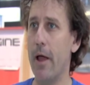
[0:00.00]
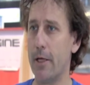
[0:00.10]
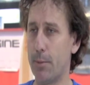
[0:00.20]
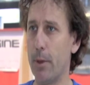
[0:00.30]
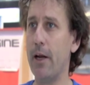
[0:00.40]

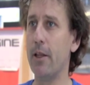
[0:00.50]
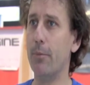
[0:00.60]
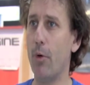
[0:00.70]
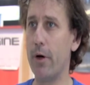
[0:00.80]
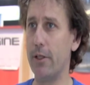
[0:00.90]
splitting the
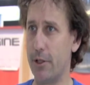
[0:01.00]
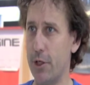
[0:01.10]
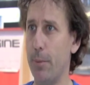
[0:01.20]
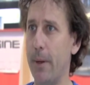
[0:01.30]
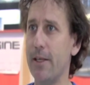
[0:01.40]
board into
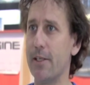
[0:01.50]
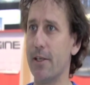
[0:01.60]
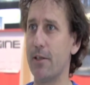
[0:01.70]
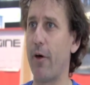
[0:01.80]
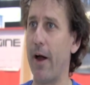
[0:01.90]
two
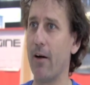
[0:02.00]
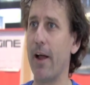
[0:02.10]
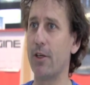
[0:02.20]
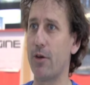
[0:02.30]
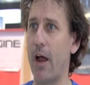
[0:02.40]
pieces for
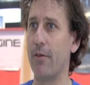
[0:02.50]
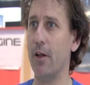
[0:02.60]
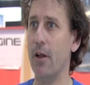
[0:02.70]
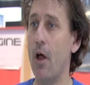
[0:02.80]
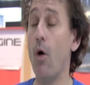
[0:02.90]
airline travel,